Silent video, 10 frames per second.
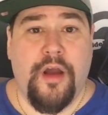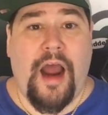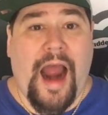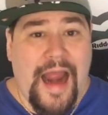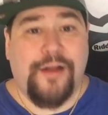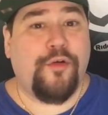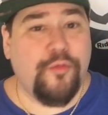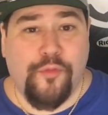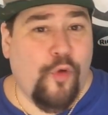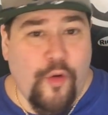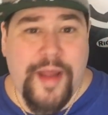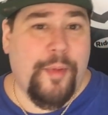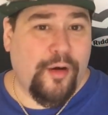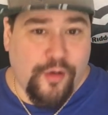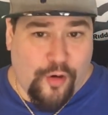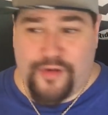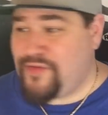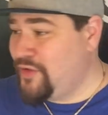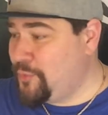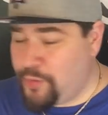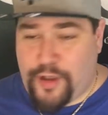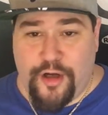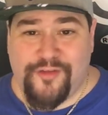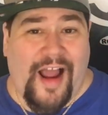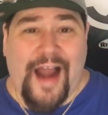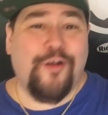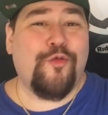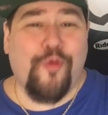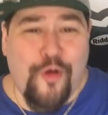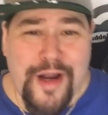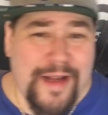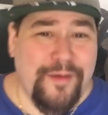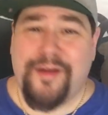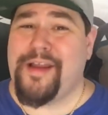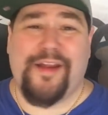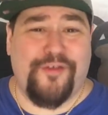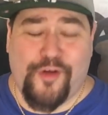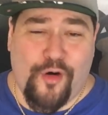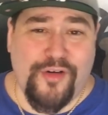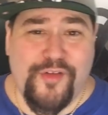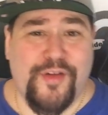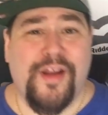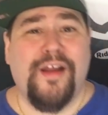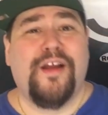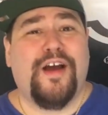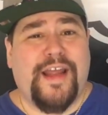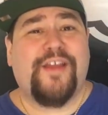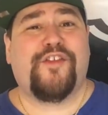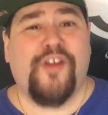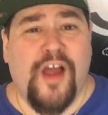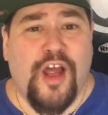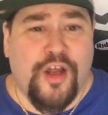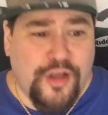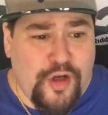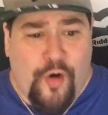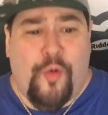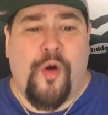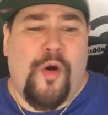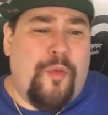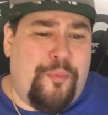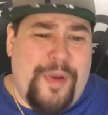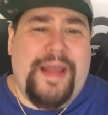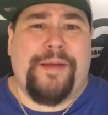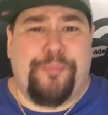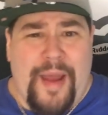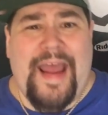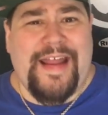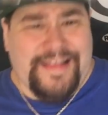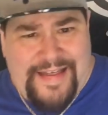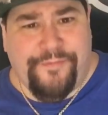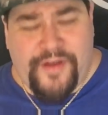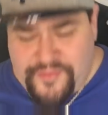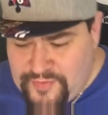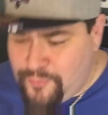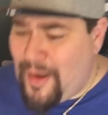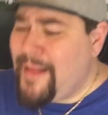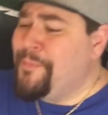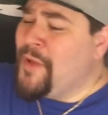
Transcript: I don't worry about Carson in the playoffs. I don't worry against Carson against, you know, big, bad defenses, right?